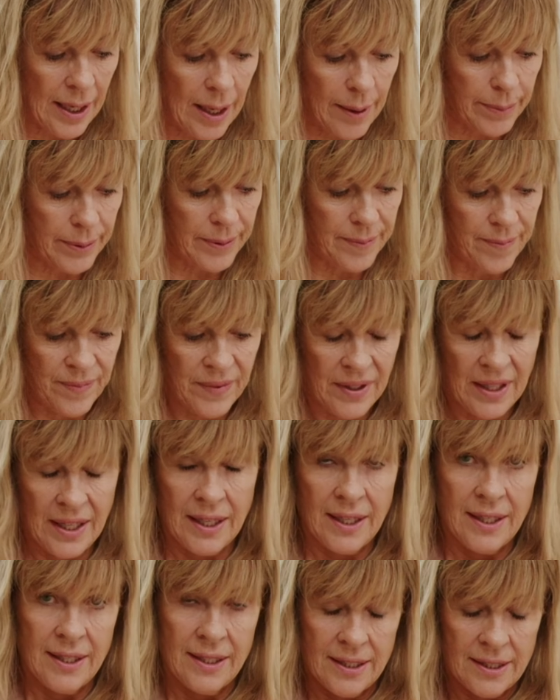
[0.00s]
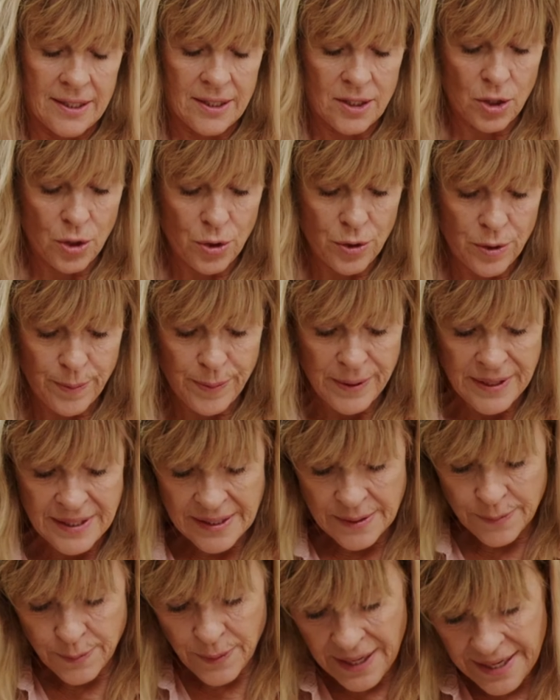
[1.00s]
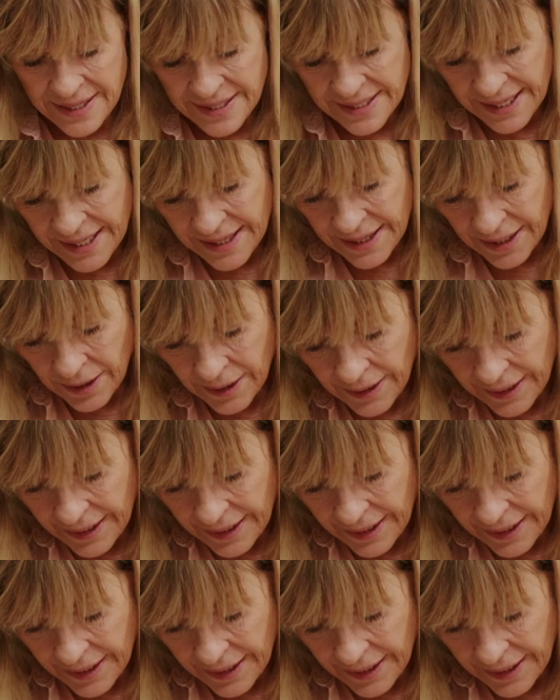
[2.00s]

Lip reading: up. So the best way to get the